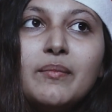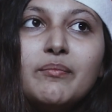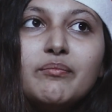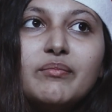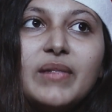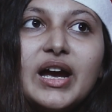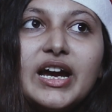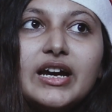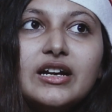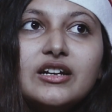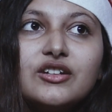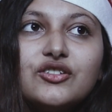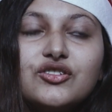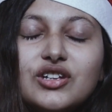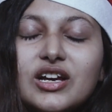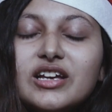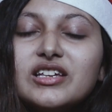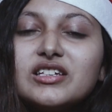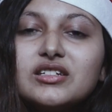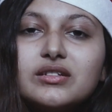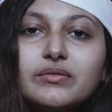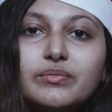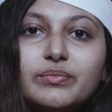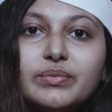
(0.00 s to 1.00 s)
might
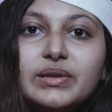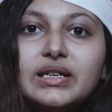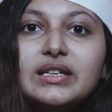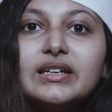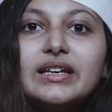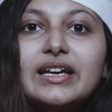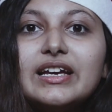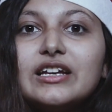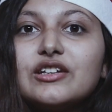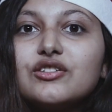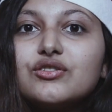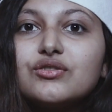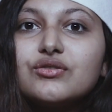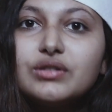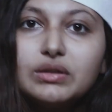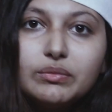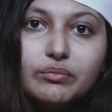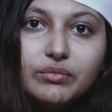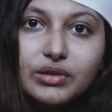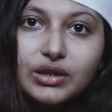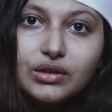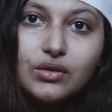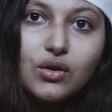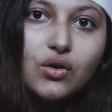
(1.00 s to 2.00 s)
just be
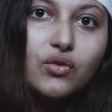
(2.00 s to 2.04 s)
extremely